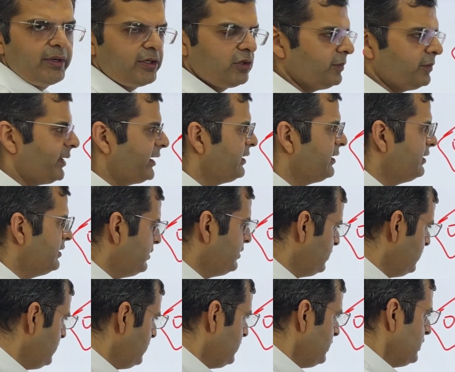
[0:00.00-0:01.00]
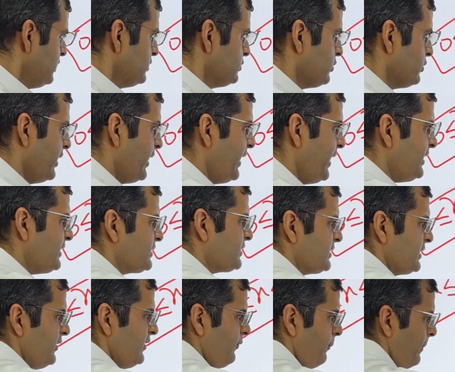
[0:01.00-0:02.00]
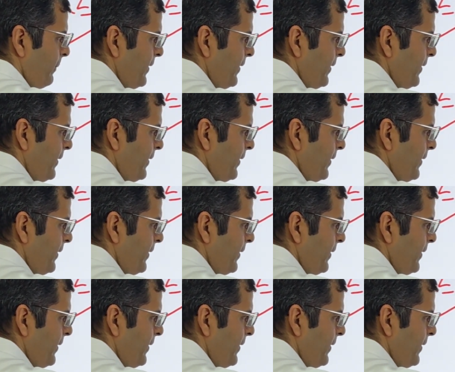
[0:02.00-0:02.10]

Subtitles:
and 2 pi. So x, if